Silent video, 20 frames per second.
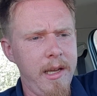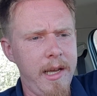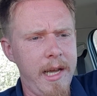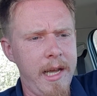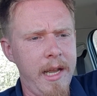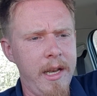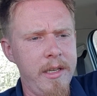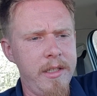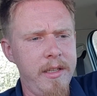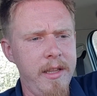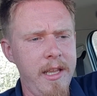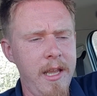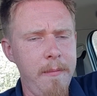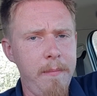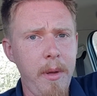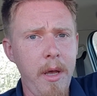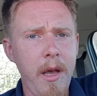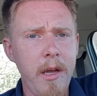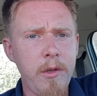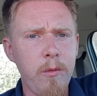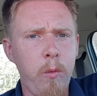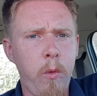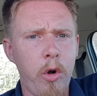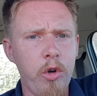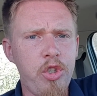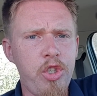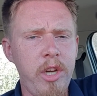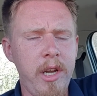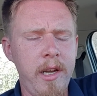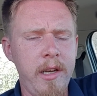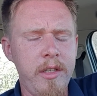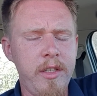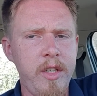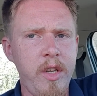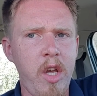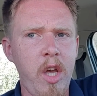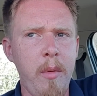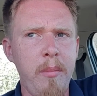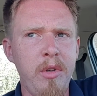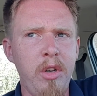And the bird watching
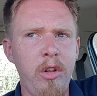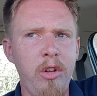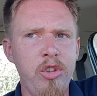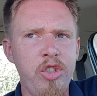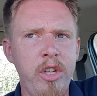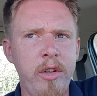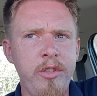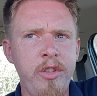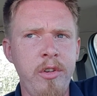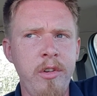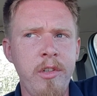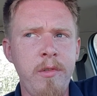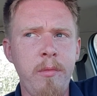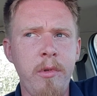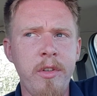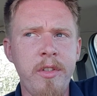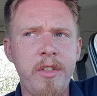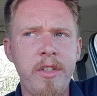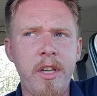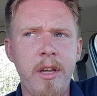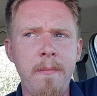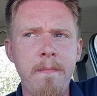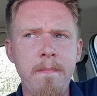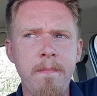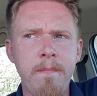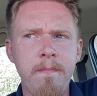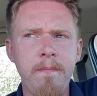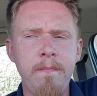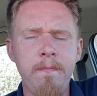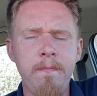terminology I used was a